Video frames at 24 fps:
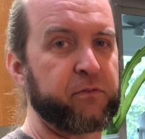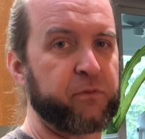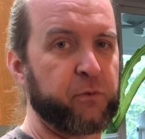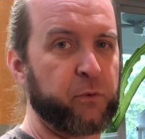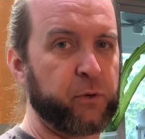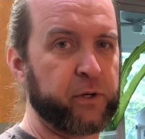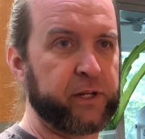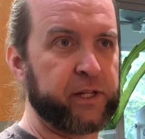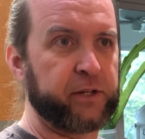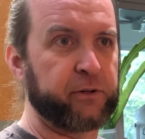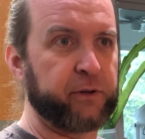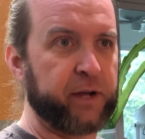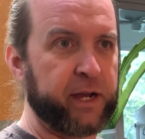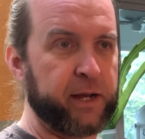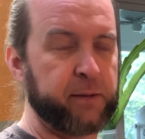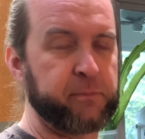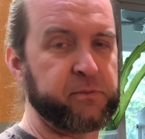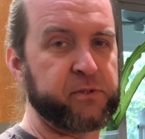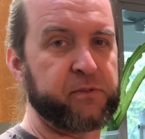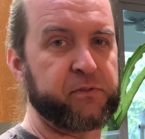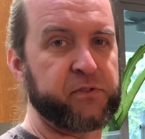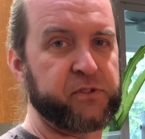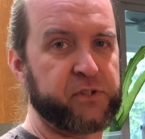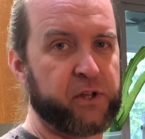40
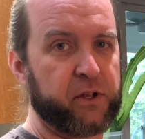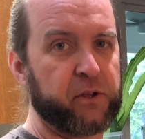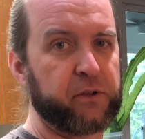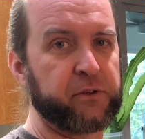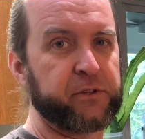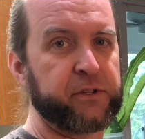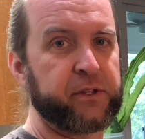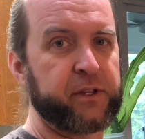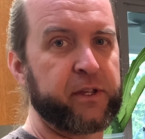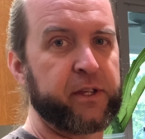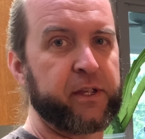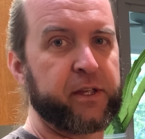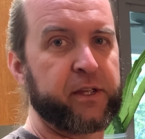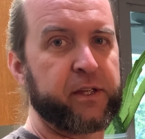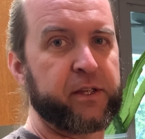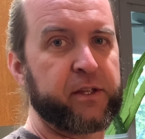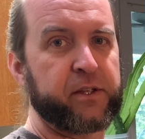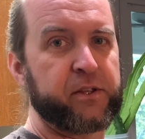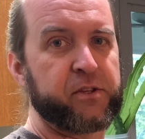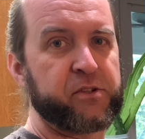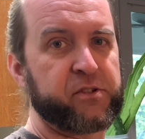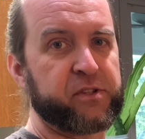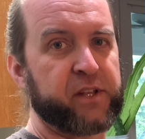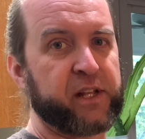grams of salt.
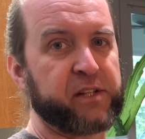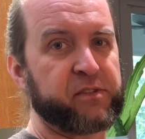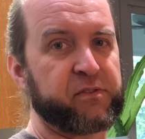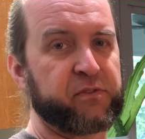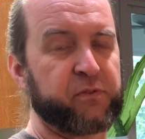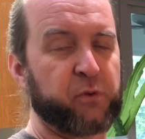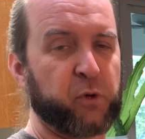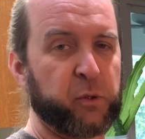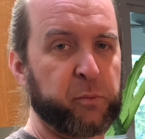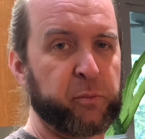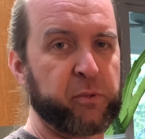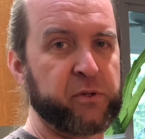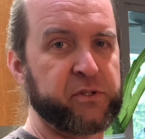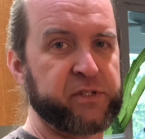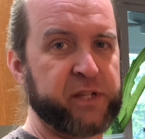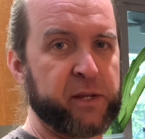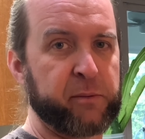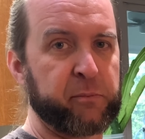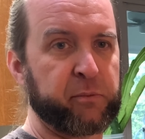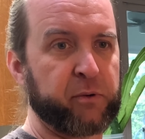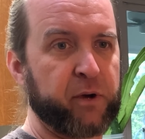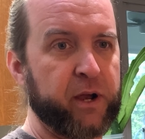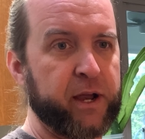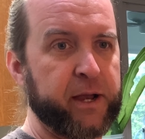So that's
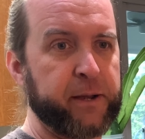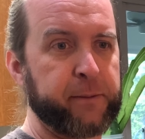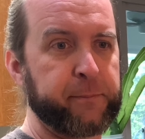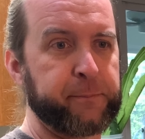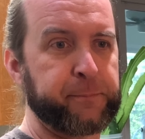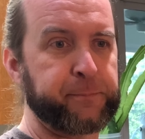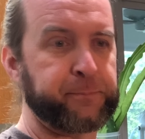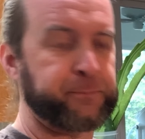4% brine.